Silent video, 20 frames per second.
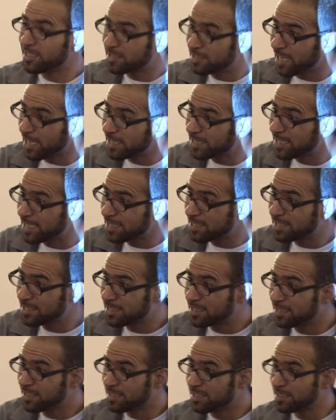
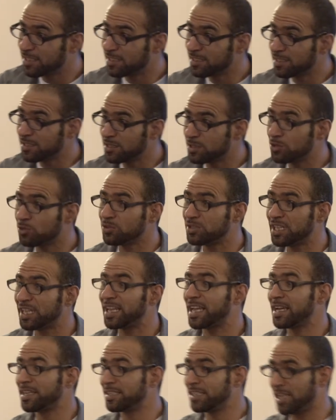Texas, so they
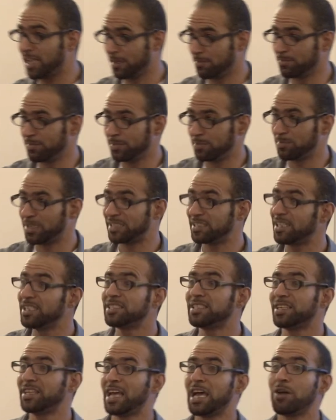can come. But
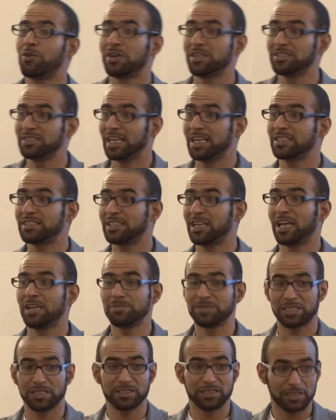Eisenhower in that
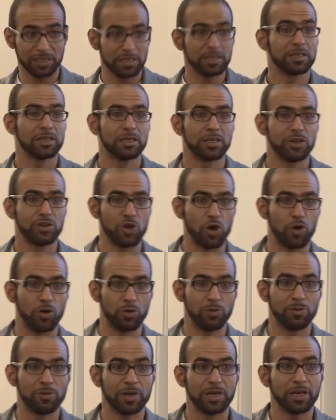time said, no,
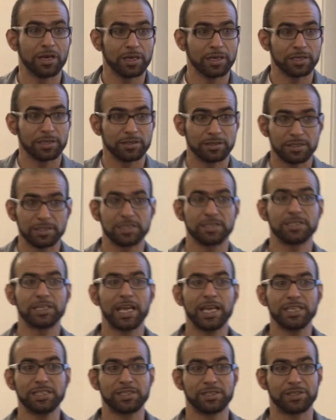this is a
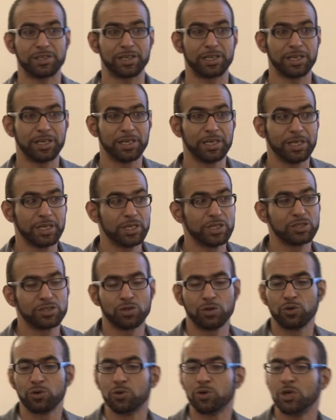history.
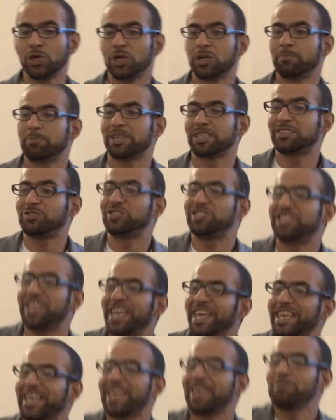So, but
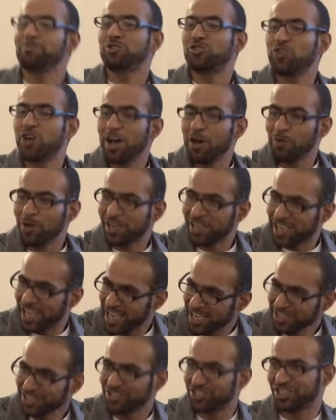they came to our
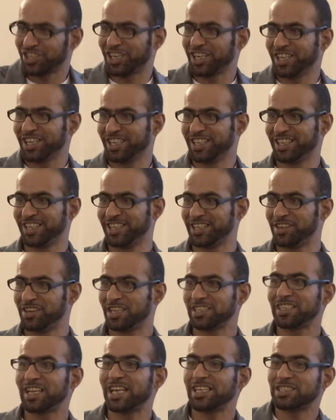country
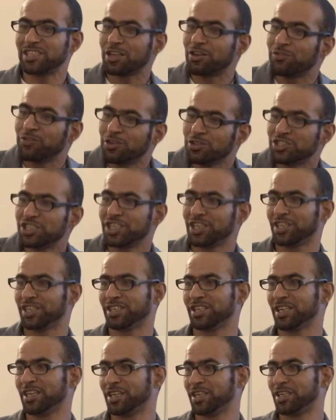not as a refugee,